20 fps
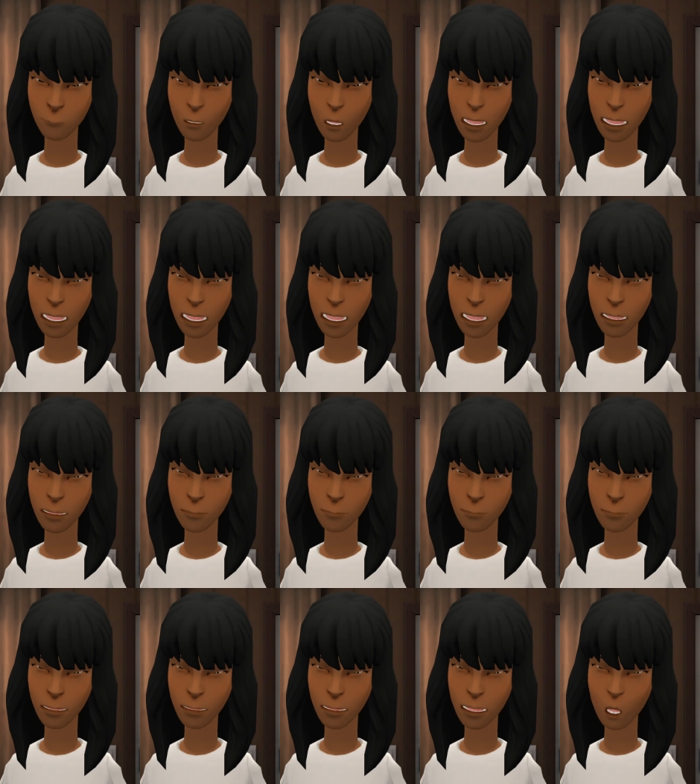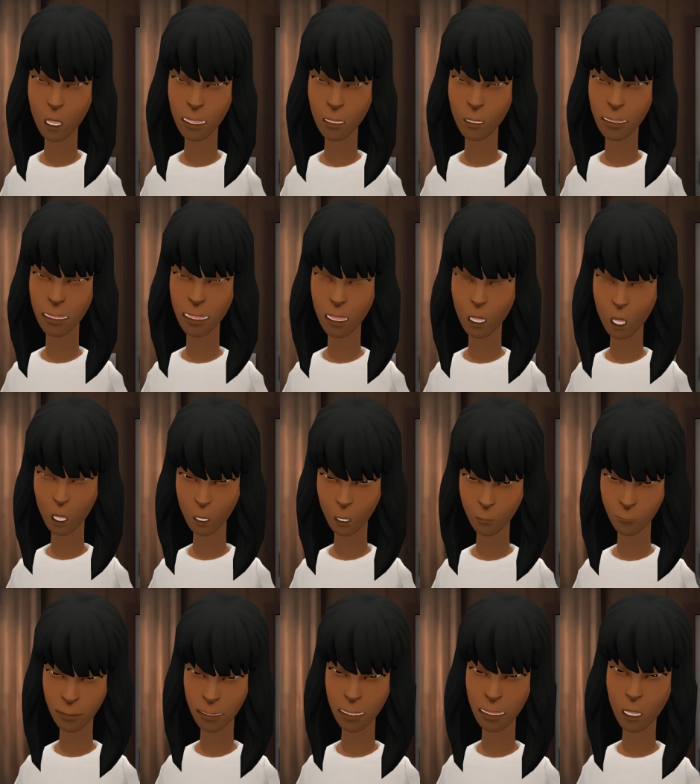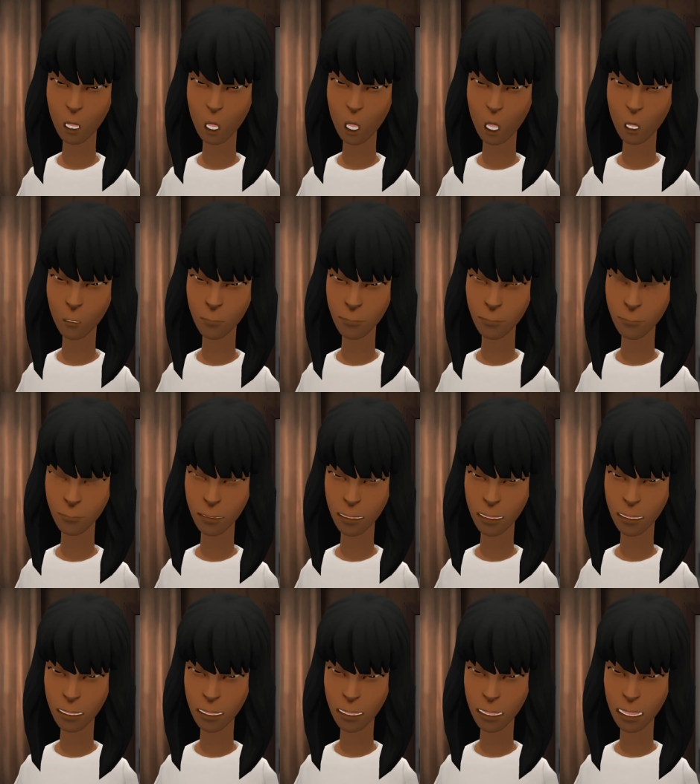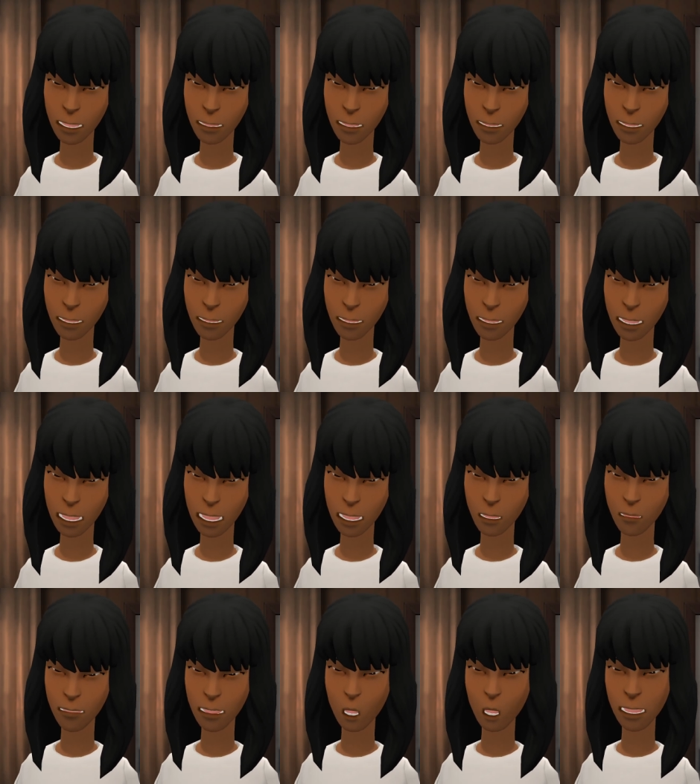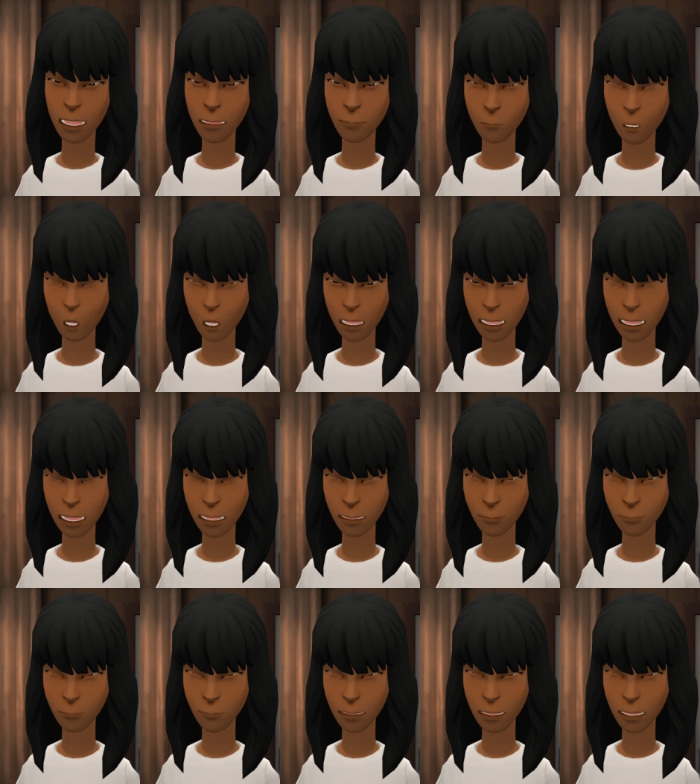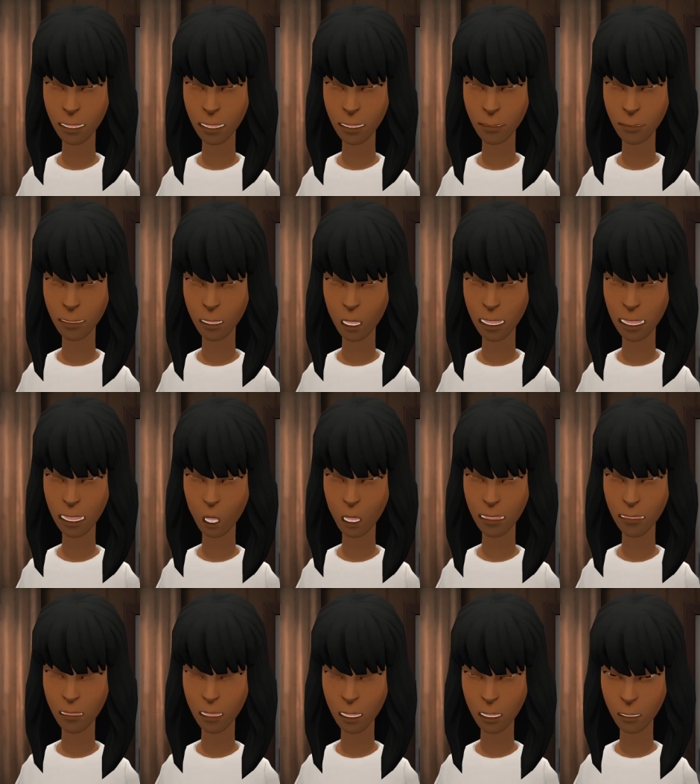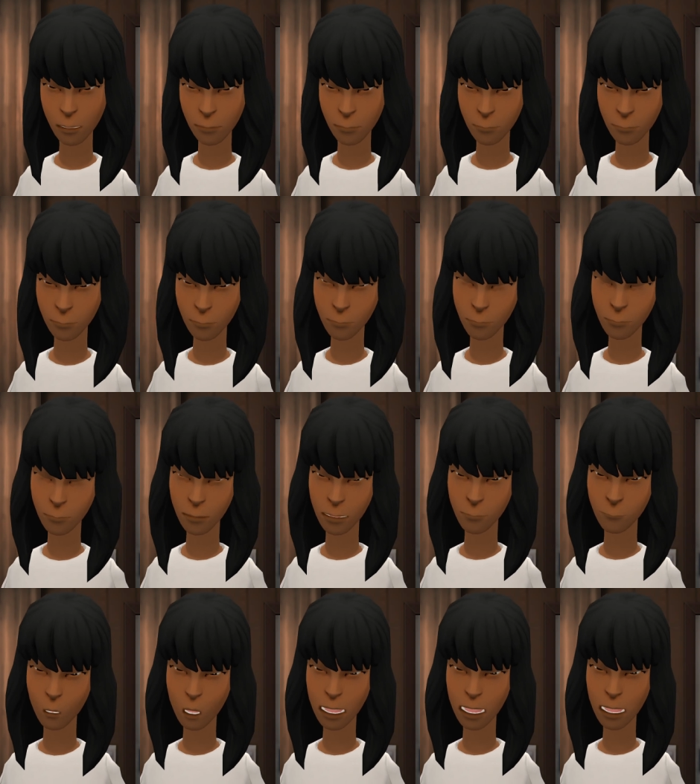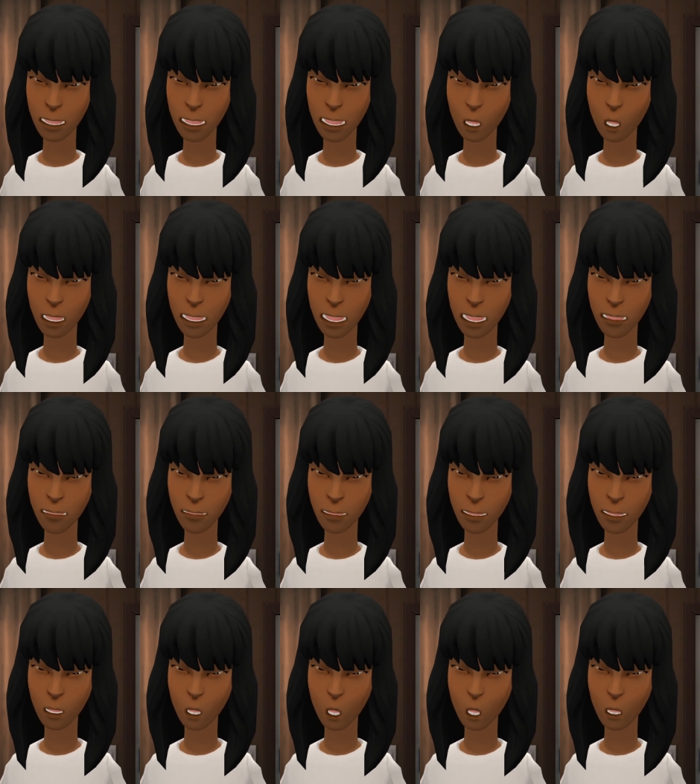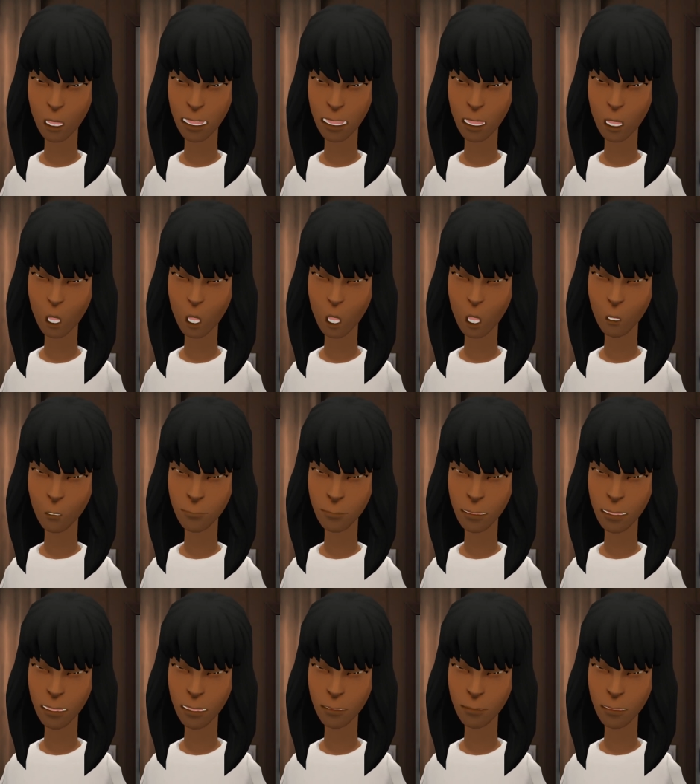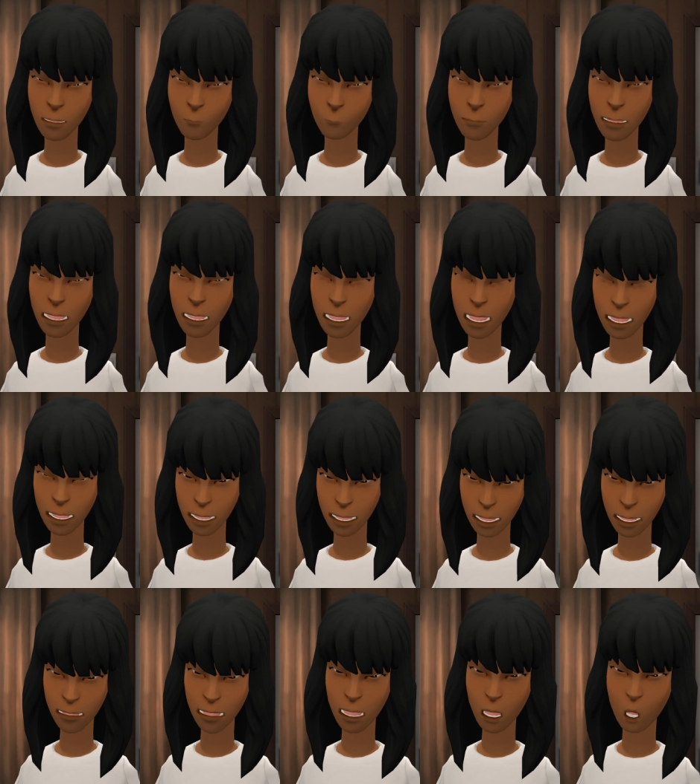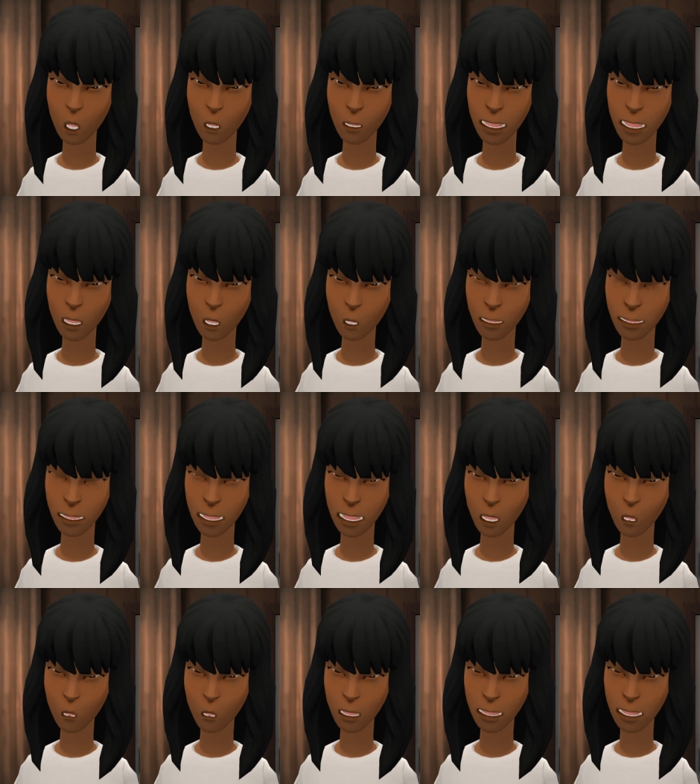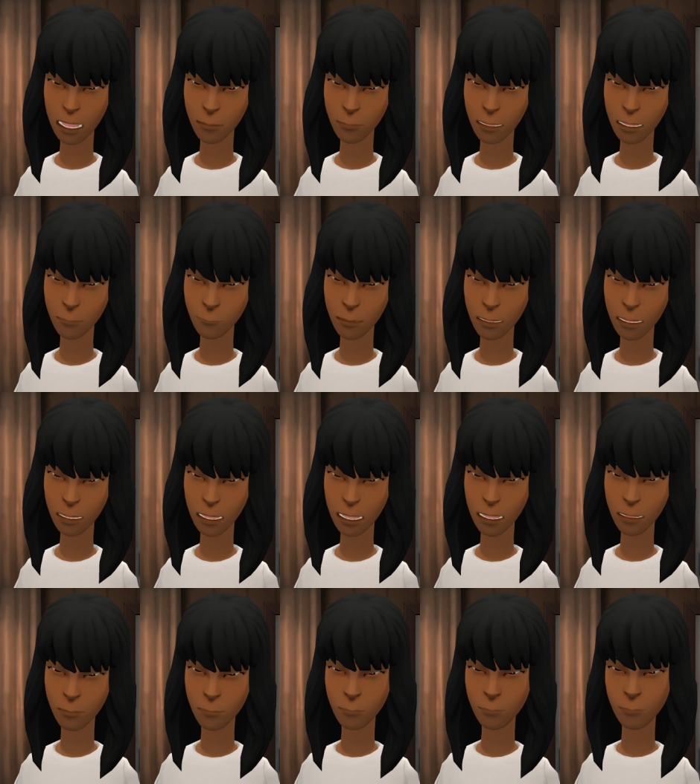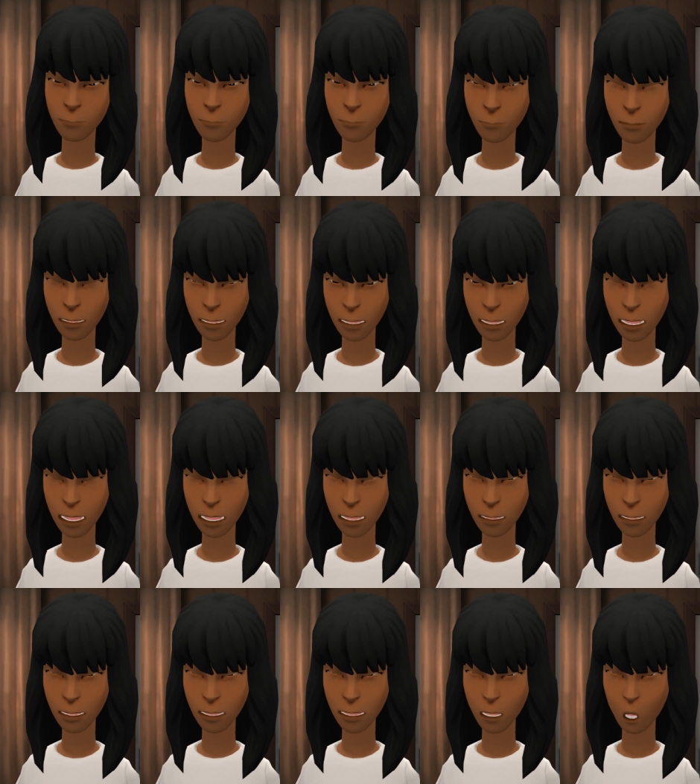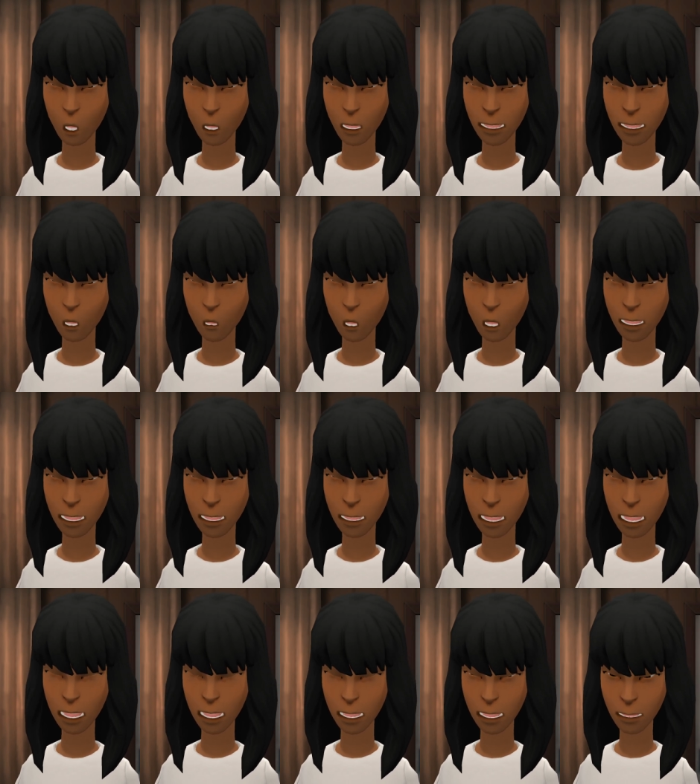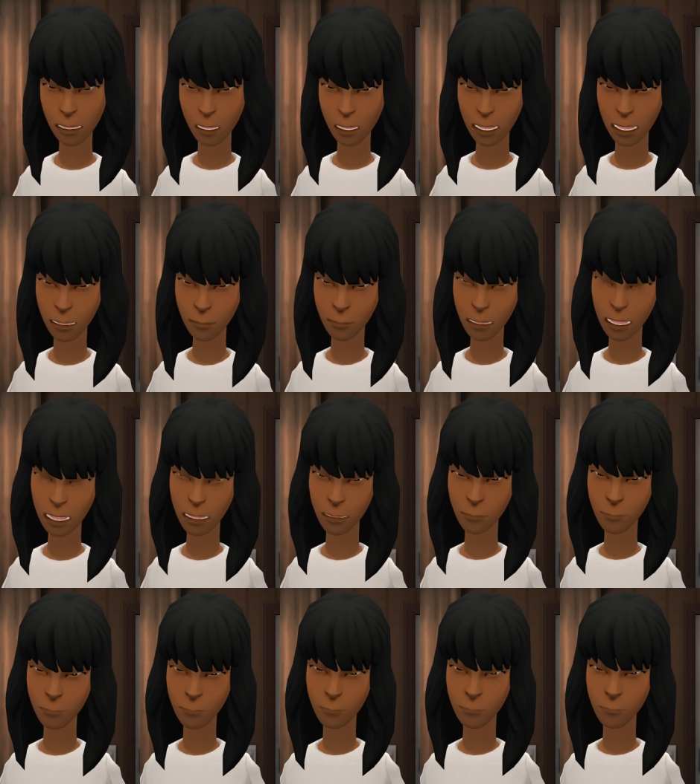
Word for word: Well, as you know I lost my job, and I just had an interview this morning, thanks to the universe. I'm waiting to hear if I got the job and so many negative thoughts are trying to flood my mind. I guess I called you for a little encouragement.